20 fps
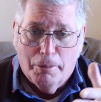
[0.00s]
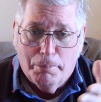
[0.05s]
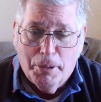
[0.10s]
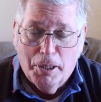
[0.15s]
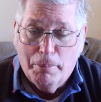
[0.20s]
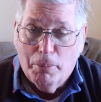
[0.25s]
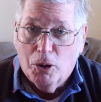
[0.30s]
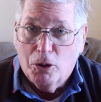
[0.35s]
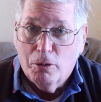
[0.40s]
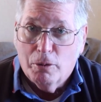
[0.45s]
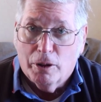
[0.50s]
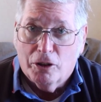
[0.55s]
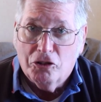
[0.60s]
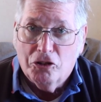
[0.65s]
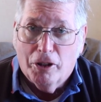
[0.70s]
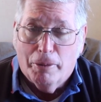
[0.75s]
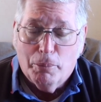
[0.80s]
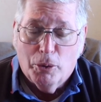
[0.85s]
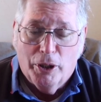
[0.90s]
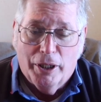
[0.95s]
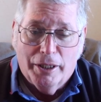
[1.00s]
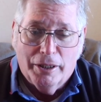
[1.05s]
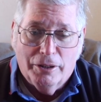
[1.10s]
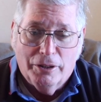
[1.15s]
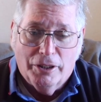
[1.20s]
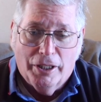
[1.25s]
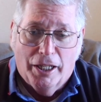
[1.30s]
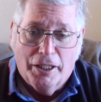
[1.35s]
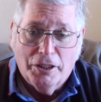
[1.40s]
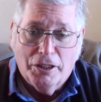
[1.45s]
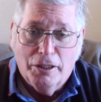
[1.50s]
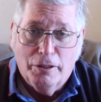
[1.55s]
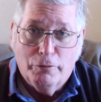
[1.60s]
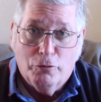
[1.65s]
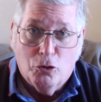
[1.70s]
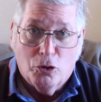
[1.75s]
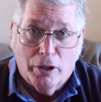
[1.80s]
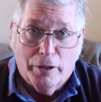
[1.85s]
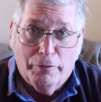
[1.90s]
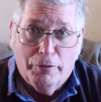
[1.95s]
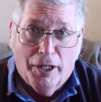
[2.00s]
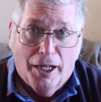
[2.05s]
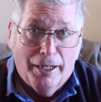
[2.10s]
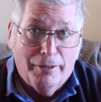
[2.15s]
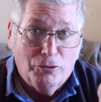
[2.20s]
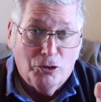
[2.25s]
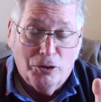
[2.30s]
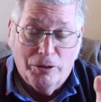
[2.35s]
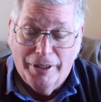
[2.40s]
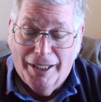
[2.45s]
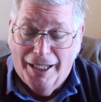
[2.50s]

People who were separated in 1945 do